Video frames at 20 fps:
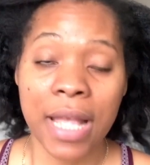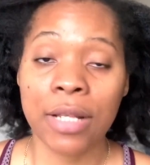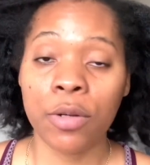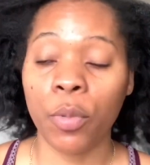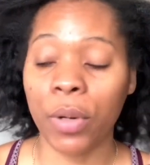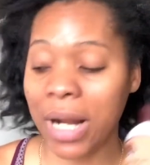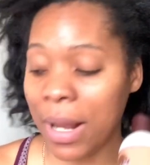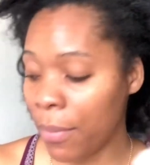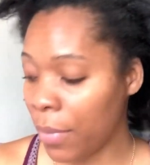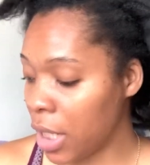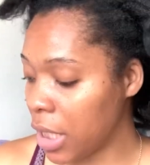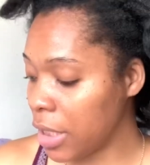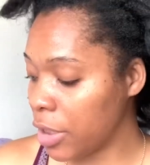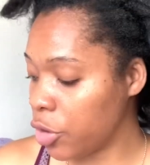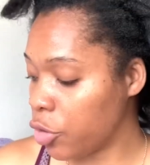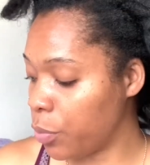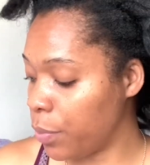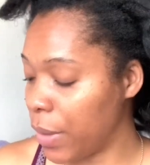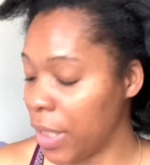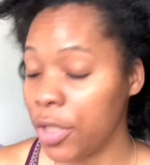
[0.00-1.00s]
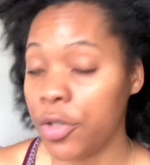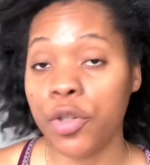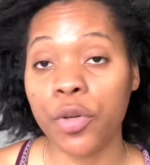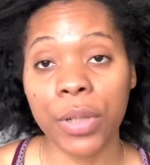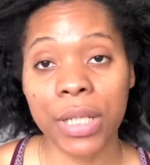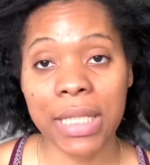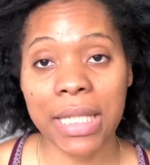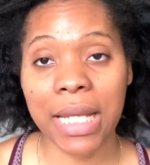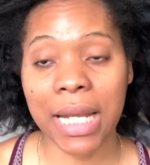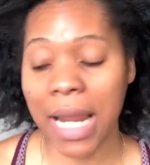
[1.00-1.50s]
What I'm gonna be
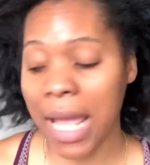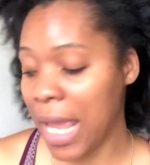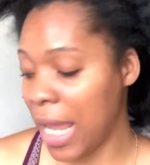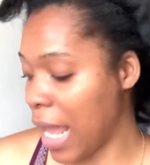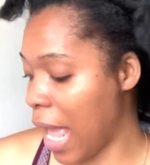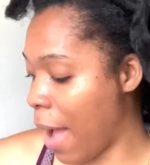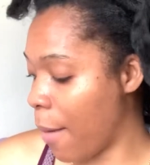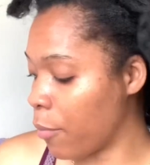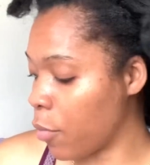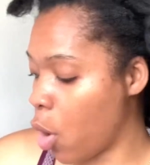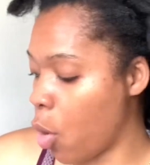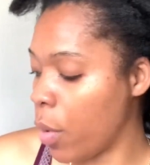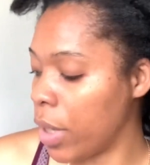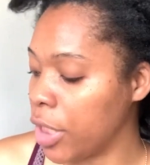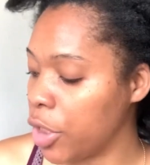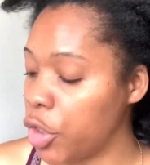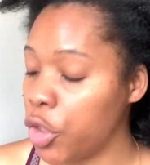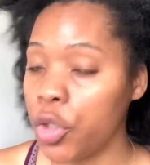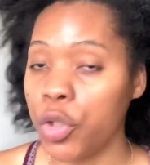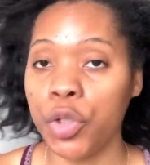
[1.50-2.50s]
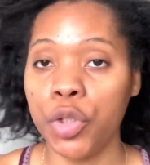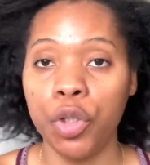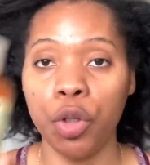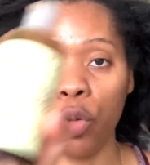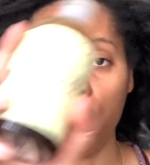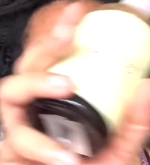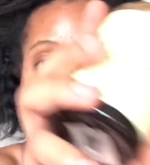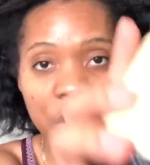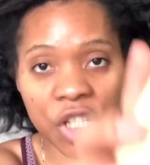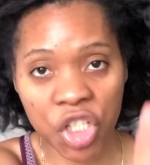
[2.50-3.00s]
doing today, I'm going to
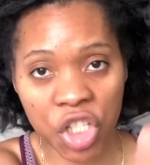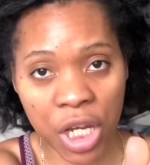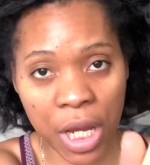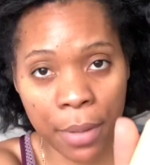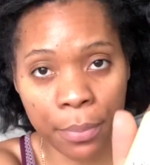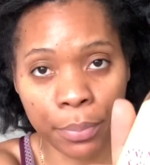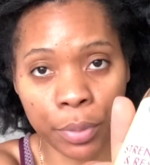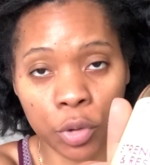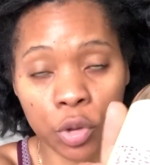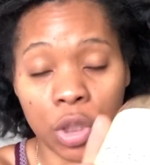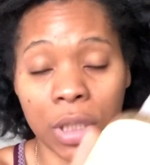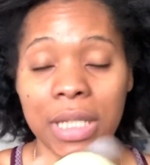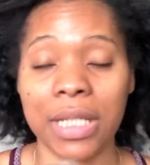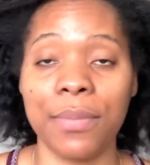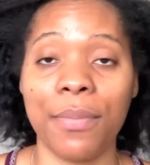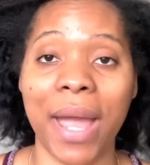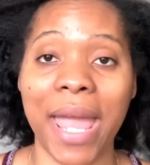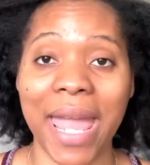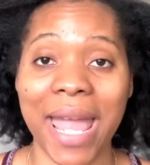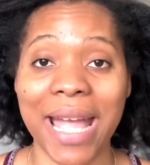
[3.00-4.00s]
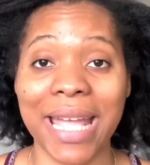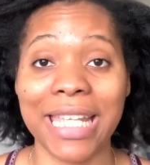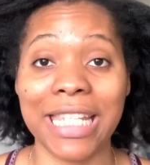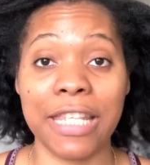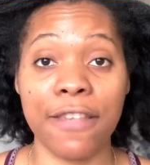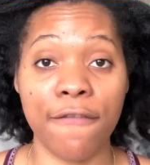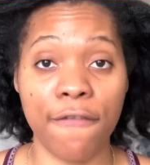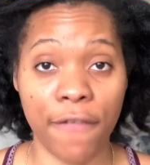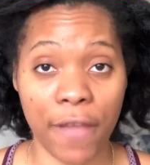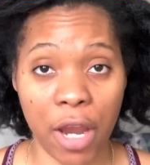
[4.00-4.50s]
use a shampoo because my hair is
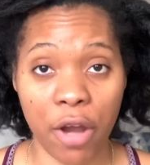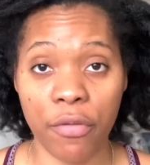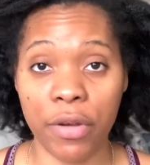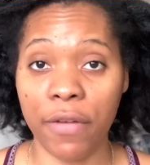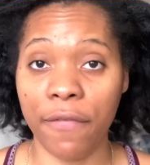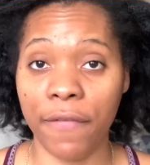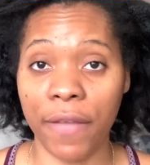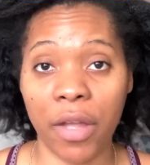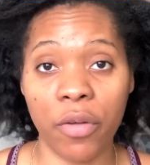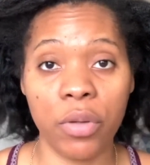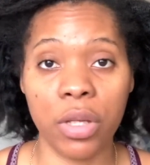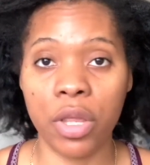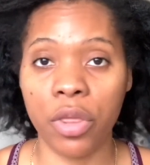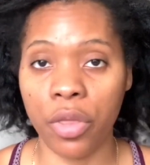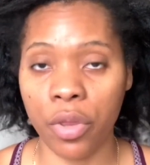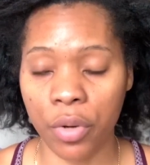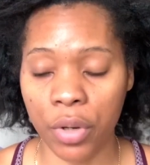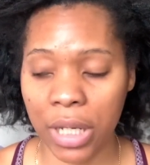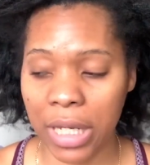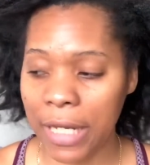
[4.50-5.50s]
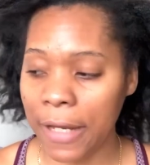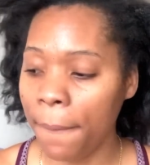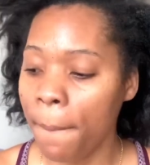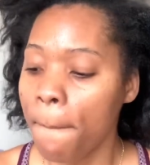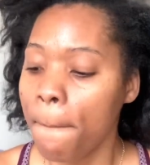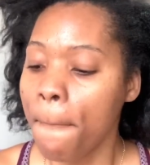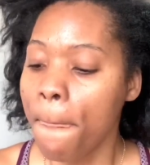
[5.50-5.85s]
very, very dirty.